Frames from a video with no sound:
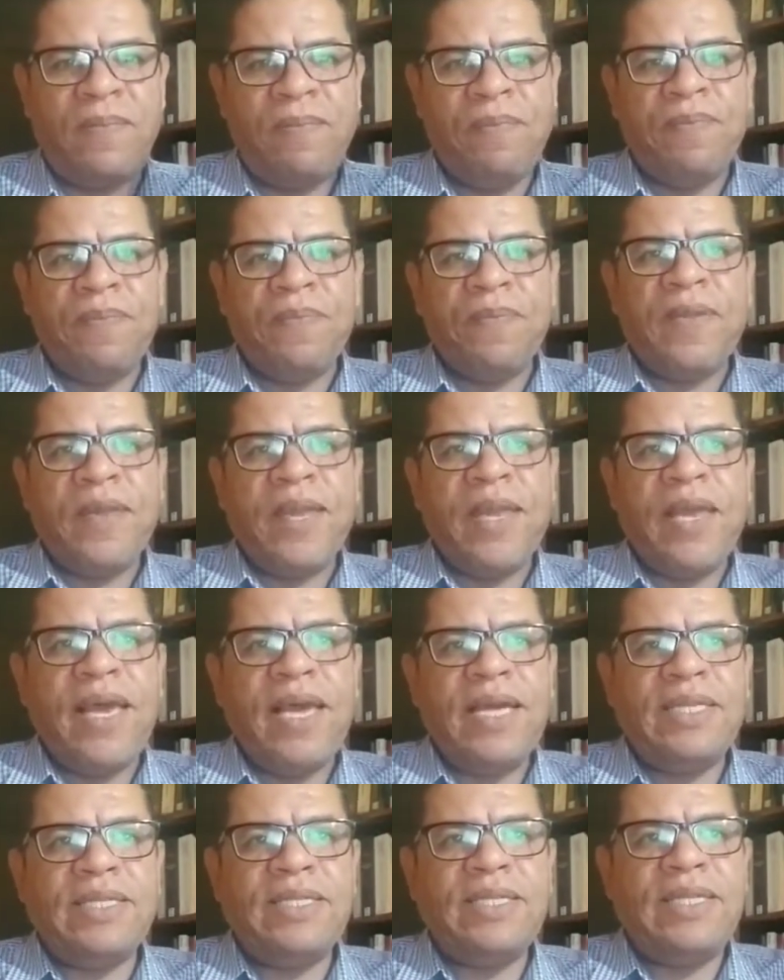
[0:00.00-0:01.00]
And
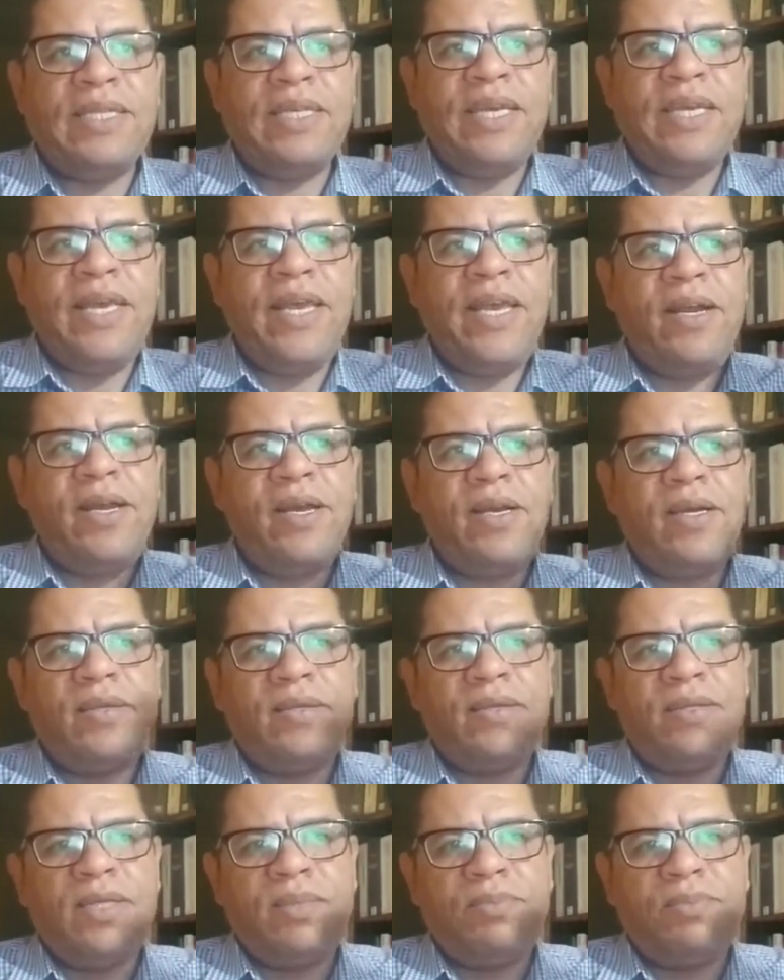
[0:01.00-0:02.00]
here, this
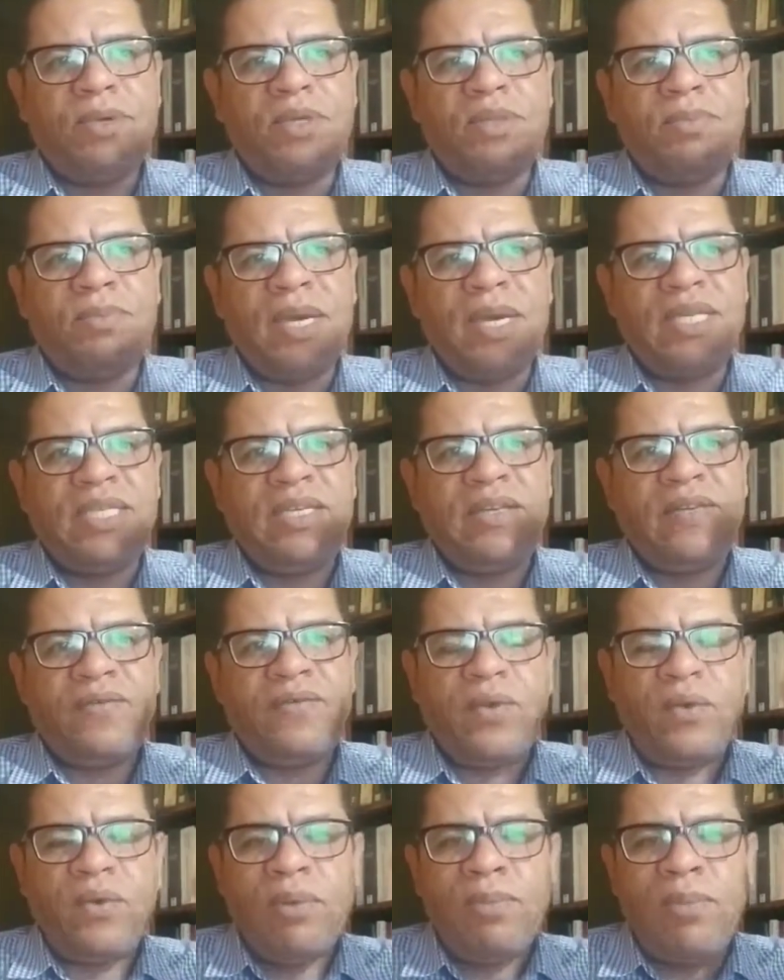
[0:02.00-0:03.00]
perspective
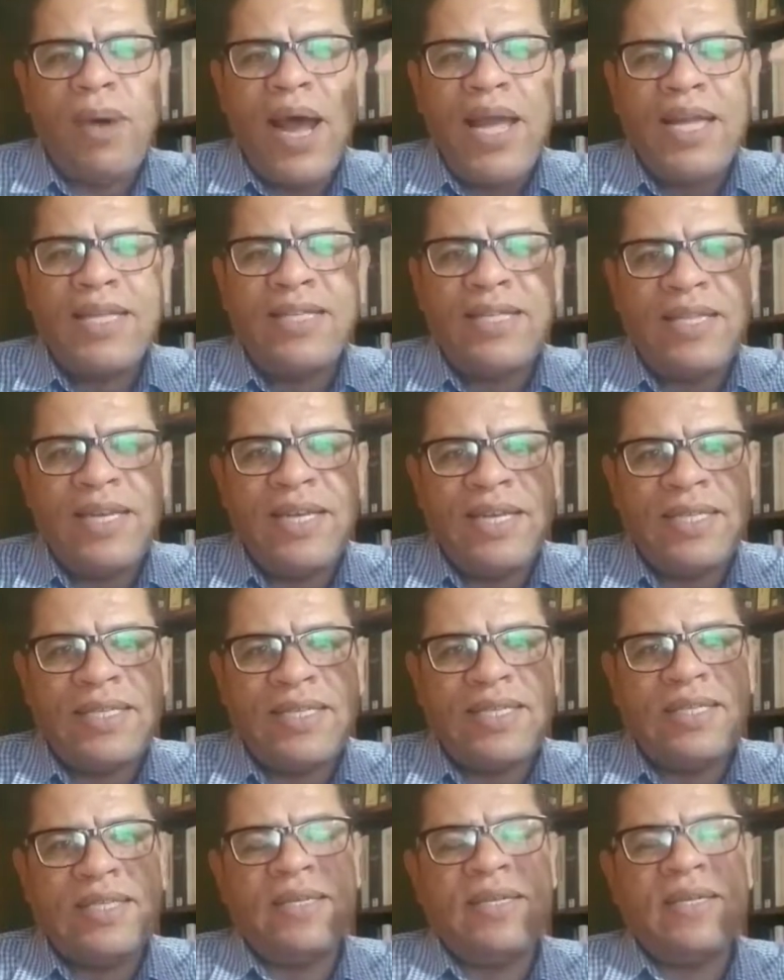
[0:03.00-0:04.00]
reminds that,
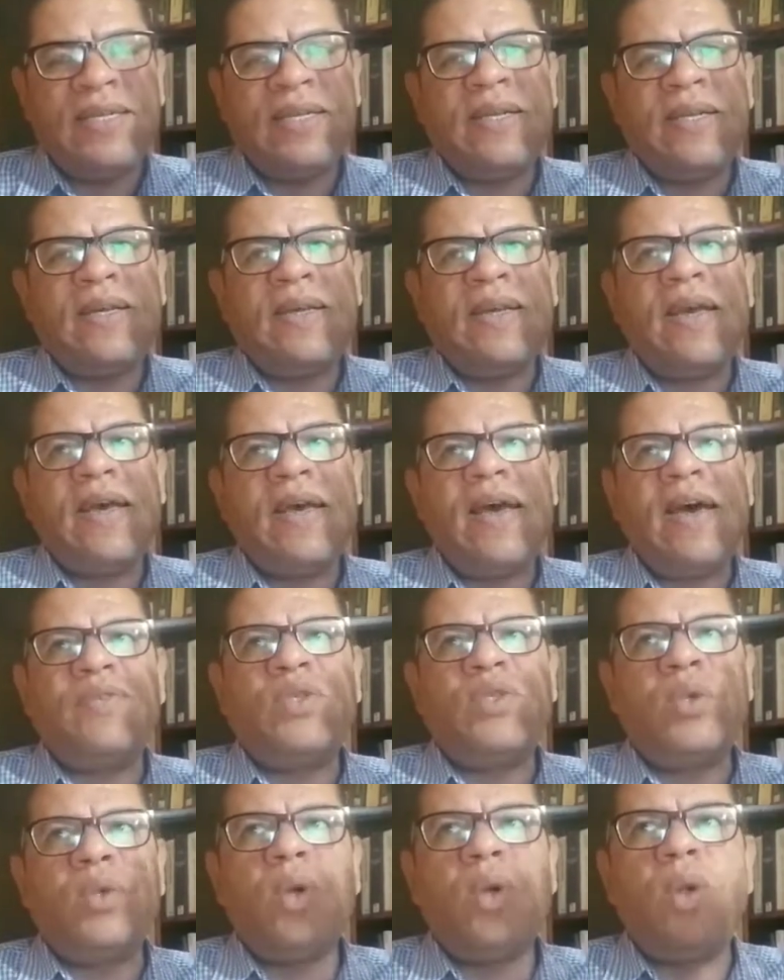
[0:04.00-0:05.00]
after
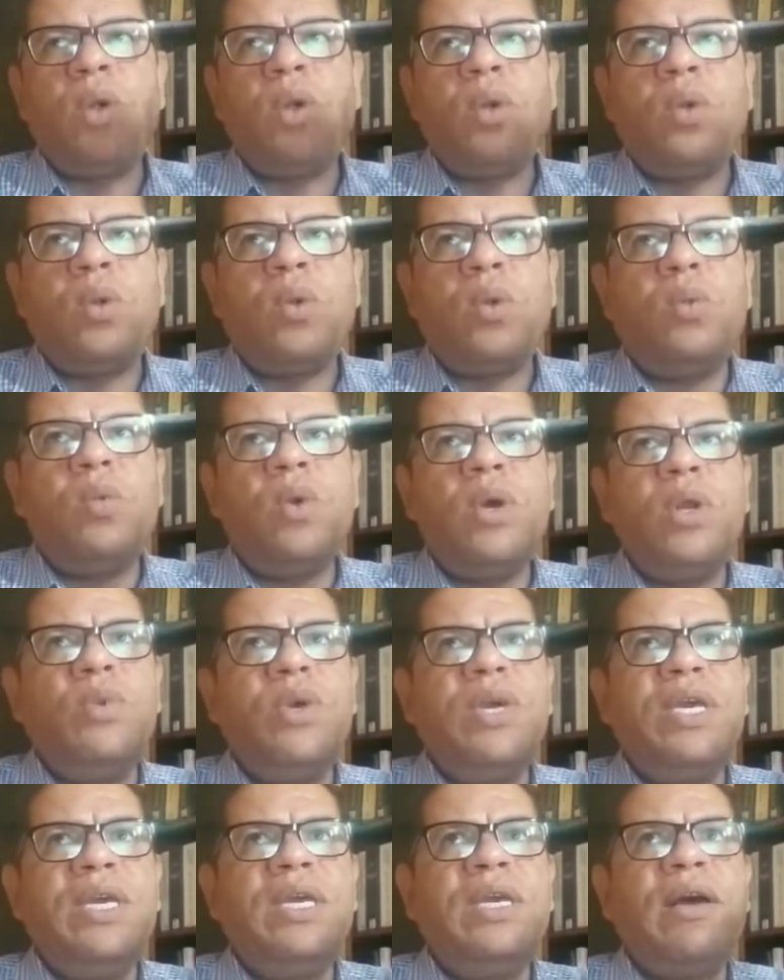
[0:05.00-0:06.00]
all, when we
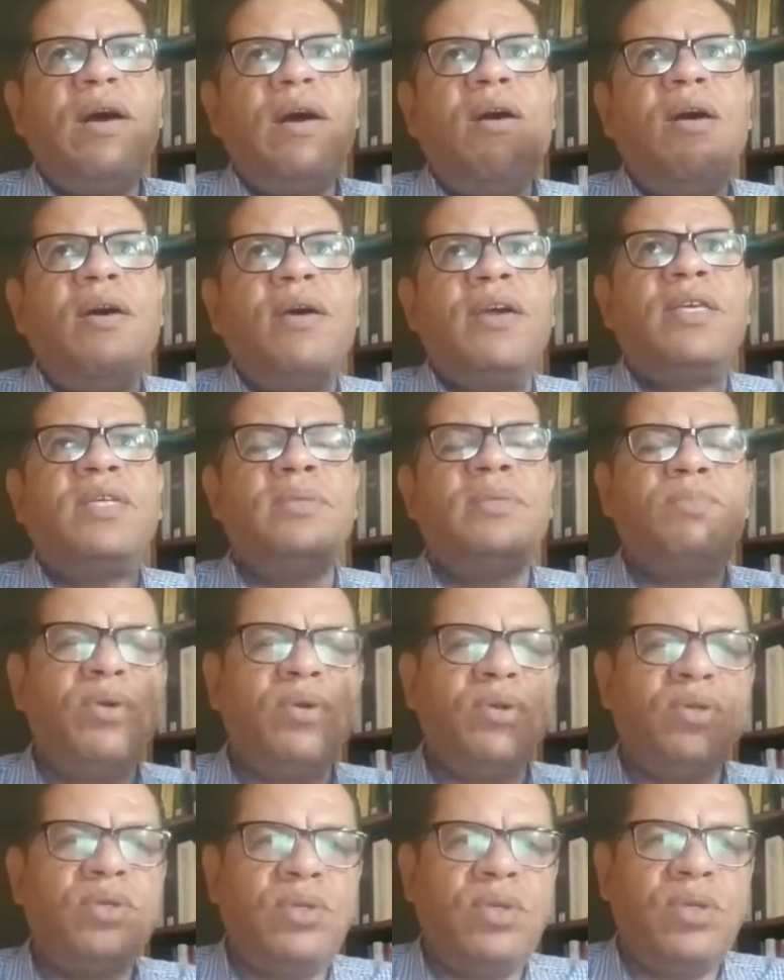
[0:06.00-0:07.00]
are exposed to a
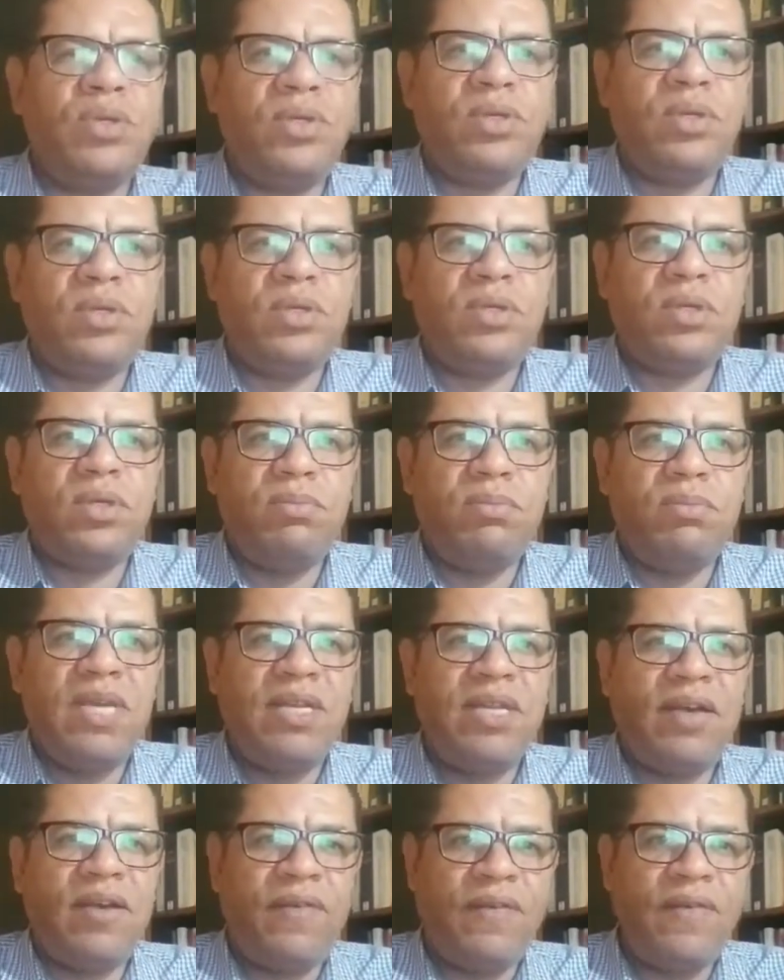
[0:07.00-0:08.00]
certain media
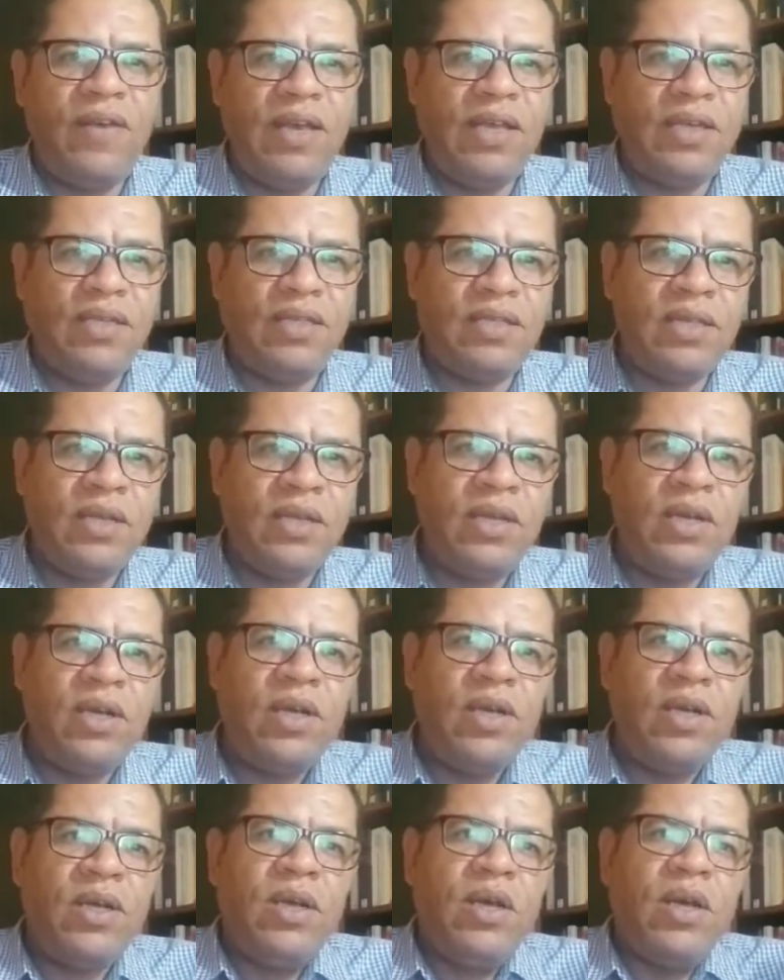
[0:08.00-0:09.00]
feed,
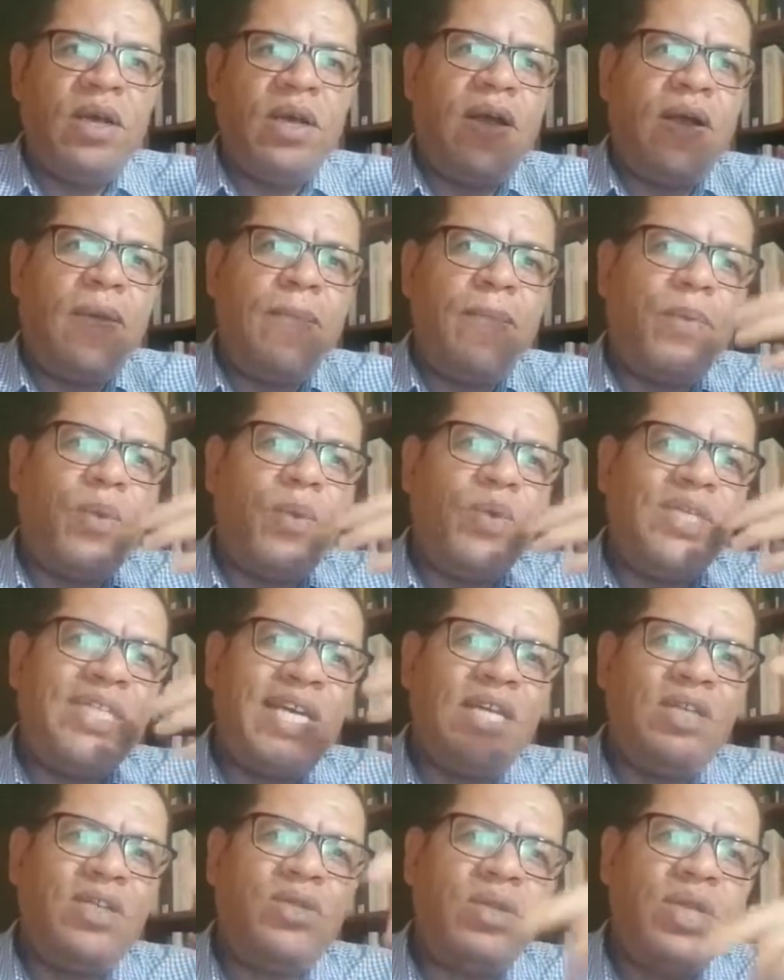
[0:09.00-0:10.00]
we tend to
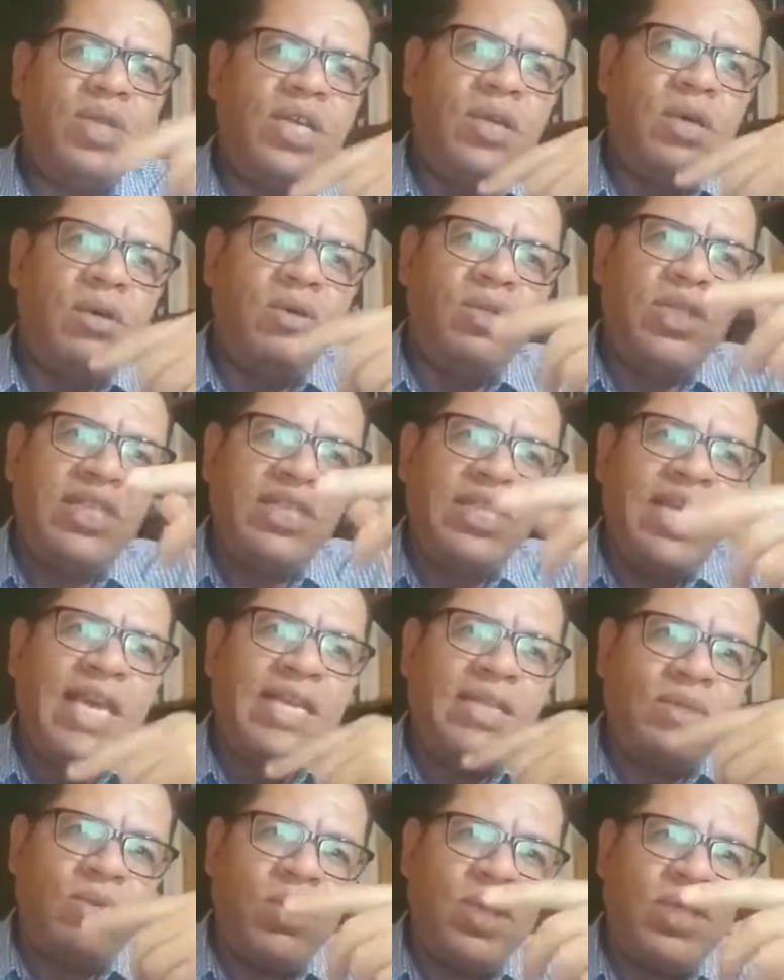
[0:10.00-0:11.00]
negotiate
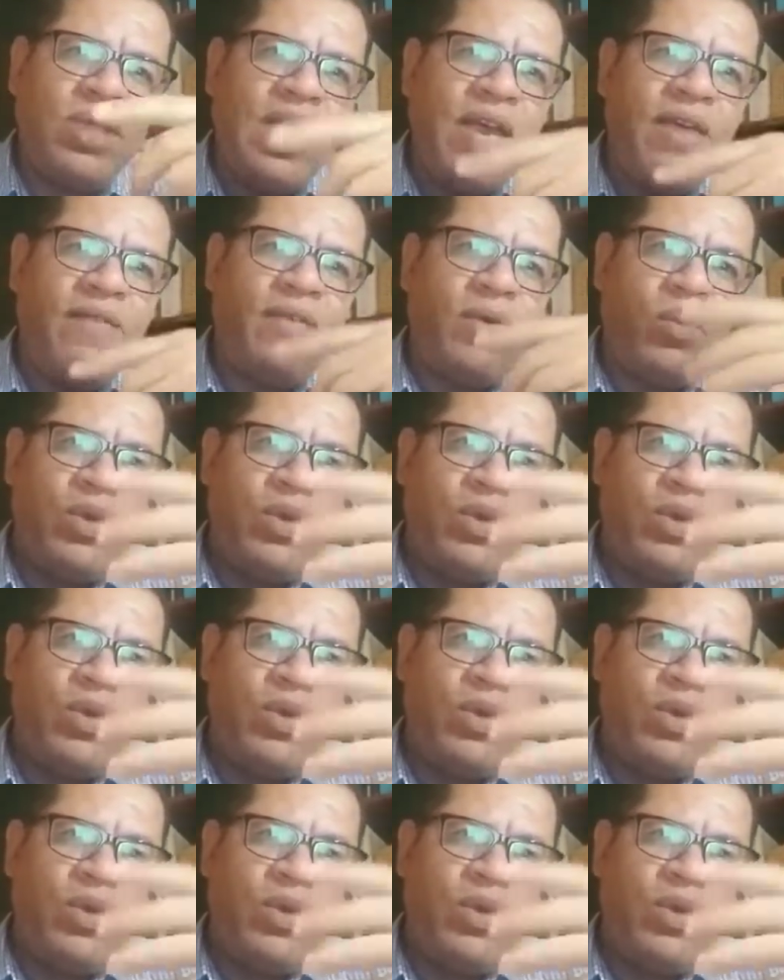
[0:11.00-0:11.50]
whatever we see,